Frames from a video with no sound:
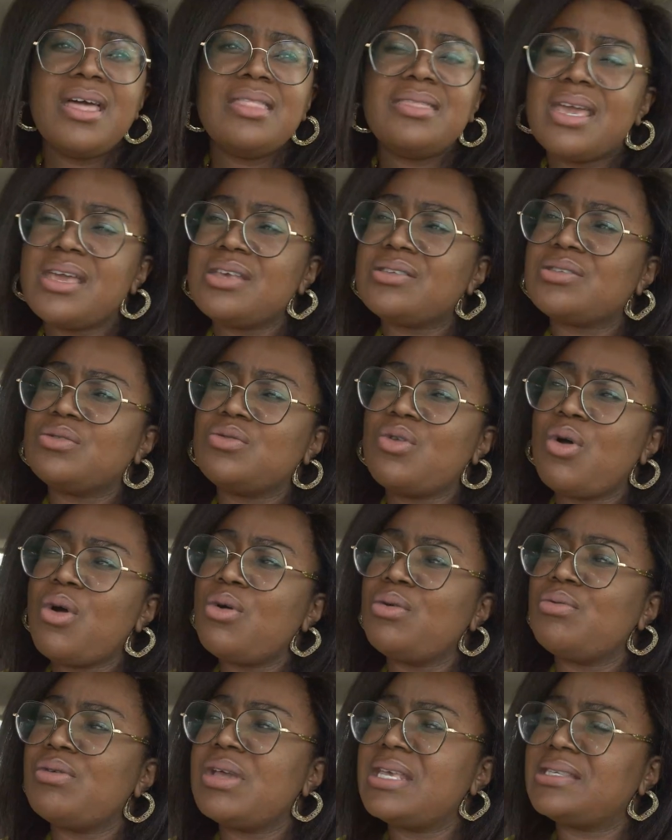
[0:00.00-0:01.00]
There is
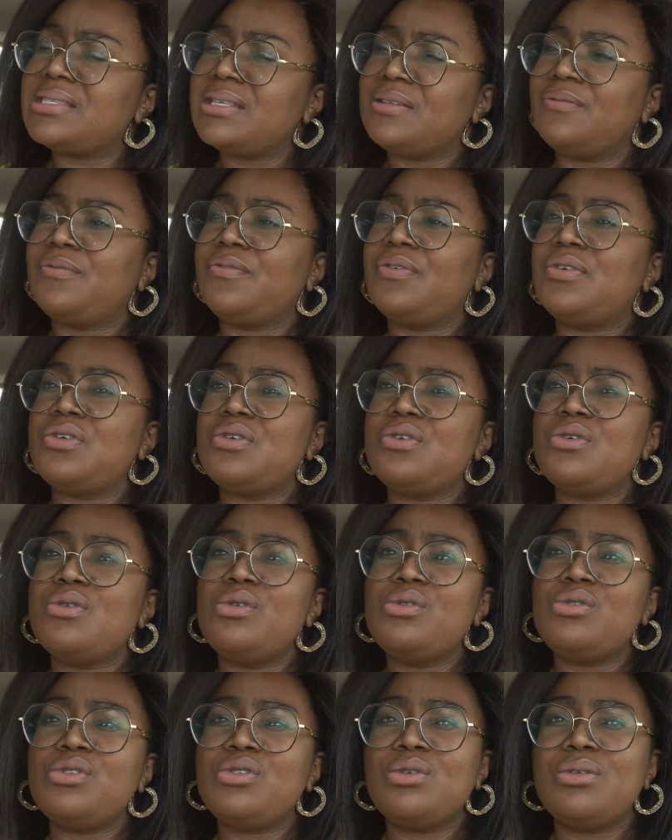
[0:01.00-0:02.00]
no reason for
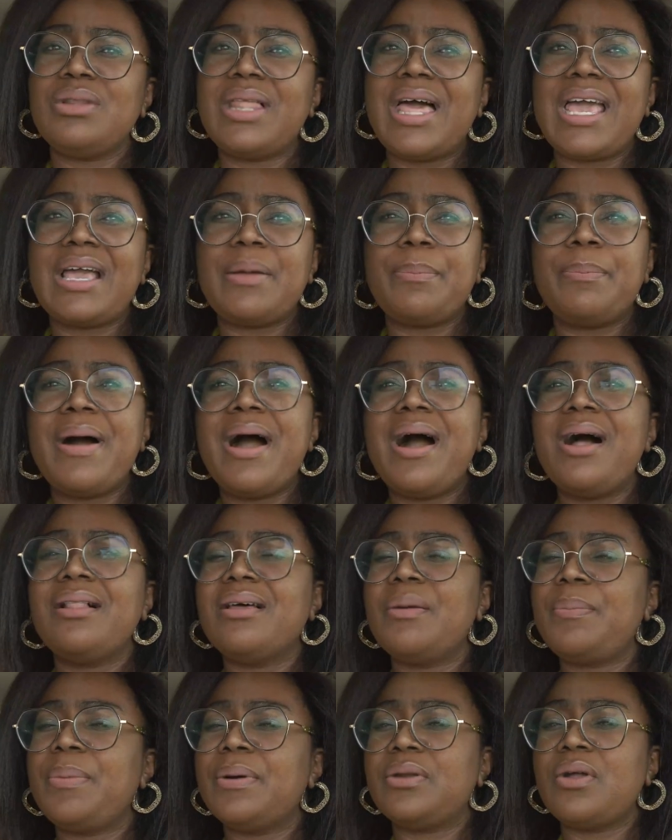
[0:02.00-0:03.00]
you to like pile
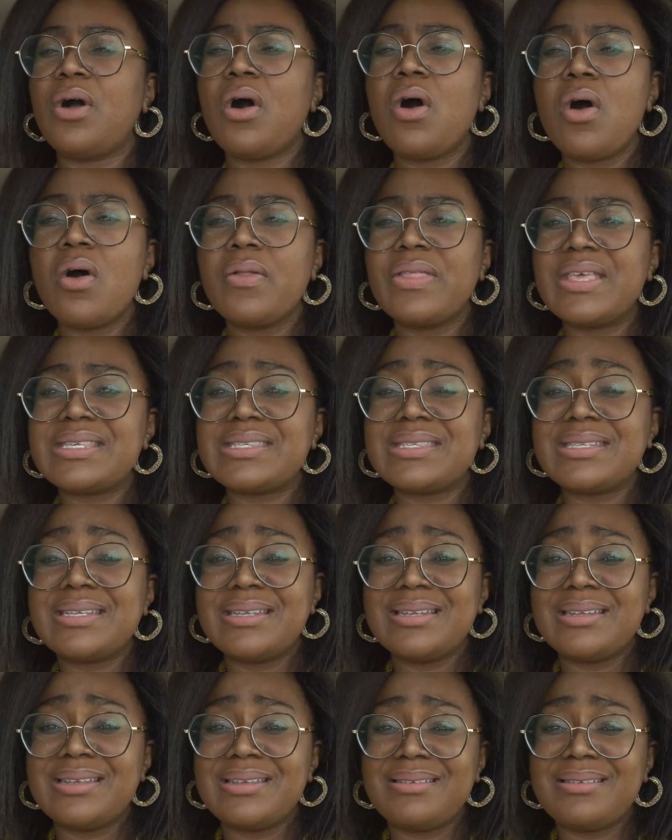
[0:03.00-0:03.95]
up on all this,